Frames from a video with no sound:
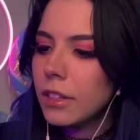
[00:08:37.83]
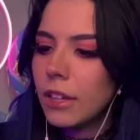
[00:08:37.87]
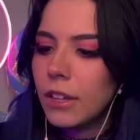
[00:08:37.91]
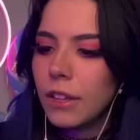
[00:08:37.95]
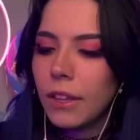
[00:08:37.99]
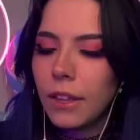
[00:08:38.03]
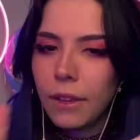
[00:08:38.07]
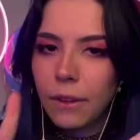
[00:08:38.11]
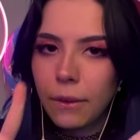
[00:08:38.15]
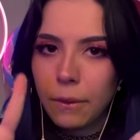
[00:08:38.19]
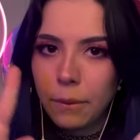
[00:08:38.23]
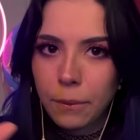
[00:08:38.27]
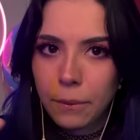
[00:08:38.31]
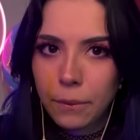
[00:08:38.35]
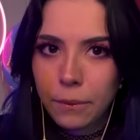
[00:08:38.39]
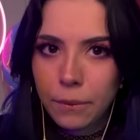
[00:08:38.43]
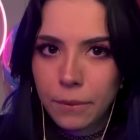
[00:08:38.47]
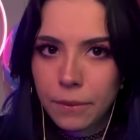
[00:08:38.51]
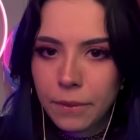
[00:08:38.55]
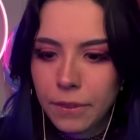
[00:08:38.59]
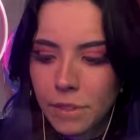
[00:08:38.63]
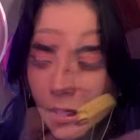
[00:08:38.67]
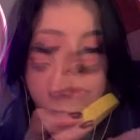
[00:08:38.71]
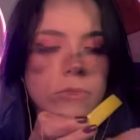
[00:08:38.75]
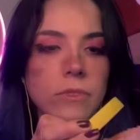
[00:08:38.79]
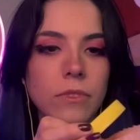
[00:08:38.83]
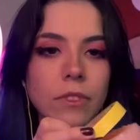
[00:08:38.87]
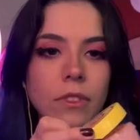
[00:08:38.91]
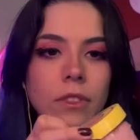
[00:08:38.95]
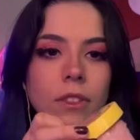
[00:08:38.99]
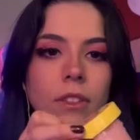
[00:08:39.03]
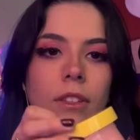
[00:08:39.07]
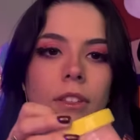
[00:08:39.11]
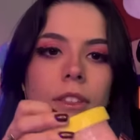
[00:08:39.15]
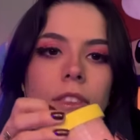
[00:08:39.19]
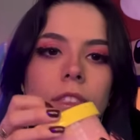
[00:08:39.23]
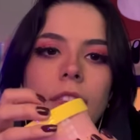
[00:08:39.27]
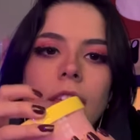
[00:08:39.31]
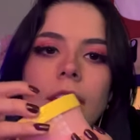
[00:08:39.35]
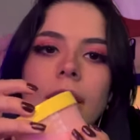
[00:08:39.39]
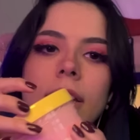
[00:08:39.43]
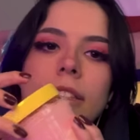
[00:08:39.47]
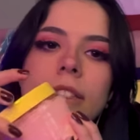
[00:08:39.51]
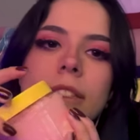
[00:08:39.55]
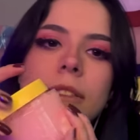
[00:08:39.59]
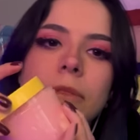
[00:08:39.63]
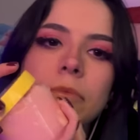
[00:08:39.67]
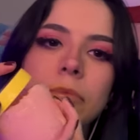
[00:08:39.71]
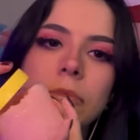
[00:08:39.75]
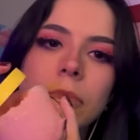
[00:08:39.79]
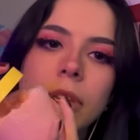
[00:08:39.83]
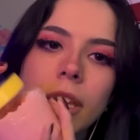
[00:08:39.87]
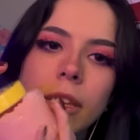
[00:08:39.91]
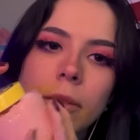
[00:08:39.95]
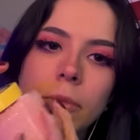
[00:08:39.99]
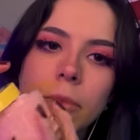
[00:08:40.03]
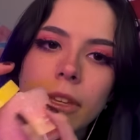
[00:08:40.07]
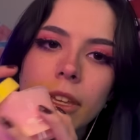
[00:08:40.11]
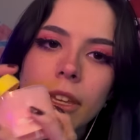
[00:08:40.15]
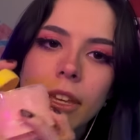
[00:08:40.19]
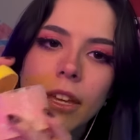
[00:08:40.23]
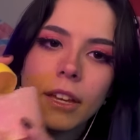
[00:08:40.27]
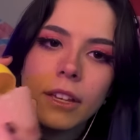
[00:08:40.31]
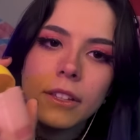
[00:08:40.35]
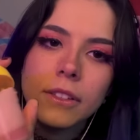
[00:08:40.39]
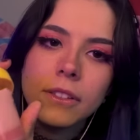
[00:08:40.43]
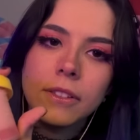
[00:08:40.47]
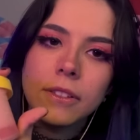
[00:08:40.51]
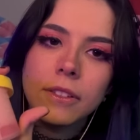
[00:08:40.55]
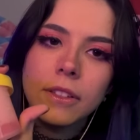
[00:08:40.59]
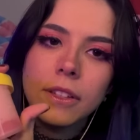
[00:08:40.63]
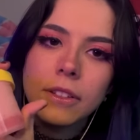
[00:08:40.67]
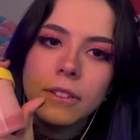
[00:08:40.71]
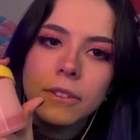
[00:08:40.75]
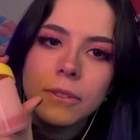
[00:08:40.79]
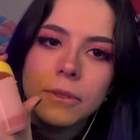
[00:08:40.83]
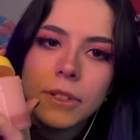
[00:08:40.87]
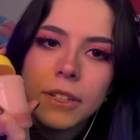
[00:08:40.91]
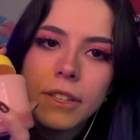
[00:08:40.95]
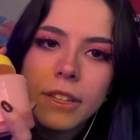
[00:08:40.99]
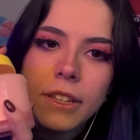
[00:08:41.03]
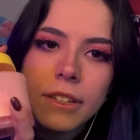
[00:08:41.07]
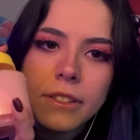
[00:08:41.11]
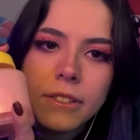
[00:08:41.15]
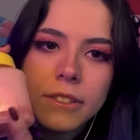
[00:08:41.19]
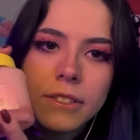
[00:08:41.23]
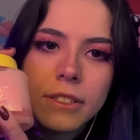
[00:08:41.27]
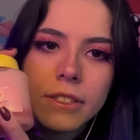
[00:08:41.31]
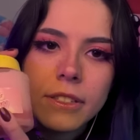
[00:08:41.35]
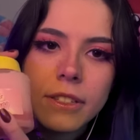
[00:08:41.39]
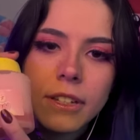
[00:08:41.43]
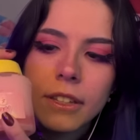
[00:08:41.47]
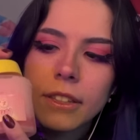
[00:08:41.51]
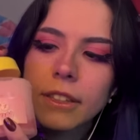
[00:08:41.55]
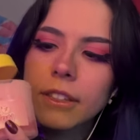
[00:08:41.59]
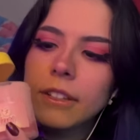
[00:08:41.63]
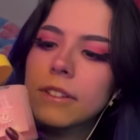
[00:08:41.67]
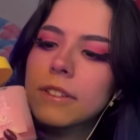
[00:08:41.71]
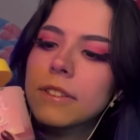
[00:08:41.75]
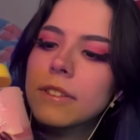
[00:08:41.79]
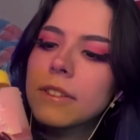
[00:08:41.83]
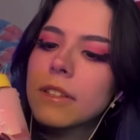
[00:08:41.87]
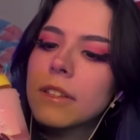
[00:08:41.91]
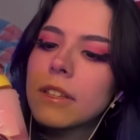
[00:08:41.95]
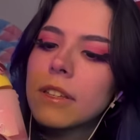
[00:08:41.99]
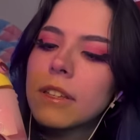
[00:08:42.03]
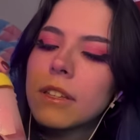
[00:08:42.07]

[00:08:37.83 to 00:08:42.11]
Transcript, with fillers: Uh oh. That's baby axolotl. Where the hell's the tag? There it is.